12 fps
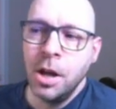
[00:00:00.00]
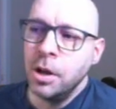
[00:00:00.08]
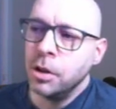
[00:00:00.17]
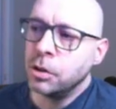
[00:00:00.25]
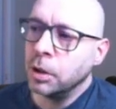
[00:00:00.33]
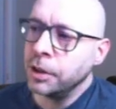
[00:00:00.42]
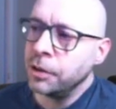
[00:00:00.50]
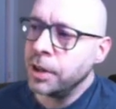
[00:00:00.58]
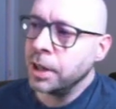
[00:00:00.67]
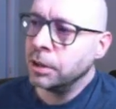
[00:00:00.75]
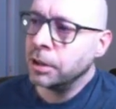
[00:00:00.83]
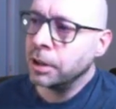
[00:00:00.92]
So let's
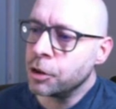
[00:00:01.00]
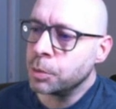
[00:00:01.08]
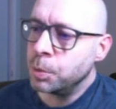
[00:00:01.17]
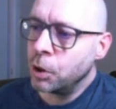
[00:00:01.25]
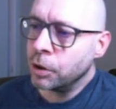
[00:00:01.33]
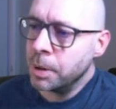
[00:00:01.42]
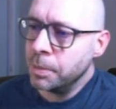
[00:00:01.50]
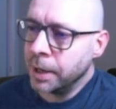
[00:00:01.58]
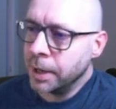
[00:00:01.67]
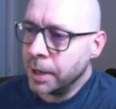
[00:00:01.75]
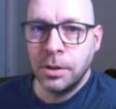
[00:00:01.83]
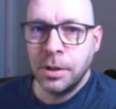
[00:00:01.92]
take a look program
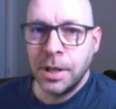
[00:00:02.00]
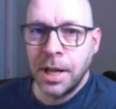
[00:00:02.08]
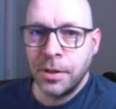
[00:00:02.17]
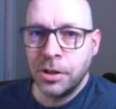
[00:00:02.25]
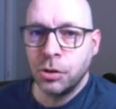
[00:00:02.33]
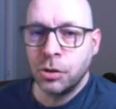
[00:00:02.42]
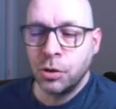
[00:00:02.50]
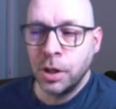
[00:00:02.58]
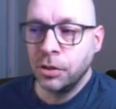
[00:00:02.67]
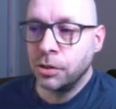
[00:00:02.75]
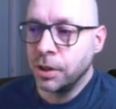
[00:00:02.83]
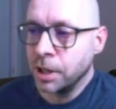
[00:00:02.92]
again at this
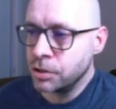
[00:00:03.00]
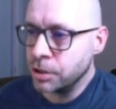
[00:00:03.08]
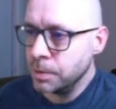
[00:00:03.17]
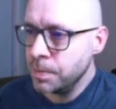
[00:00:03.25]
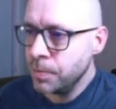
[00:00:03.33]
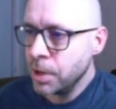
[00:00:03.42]
string section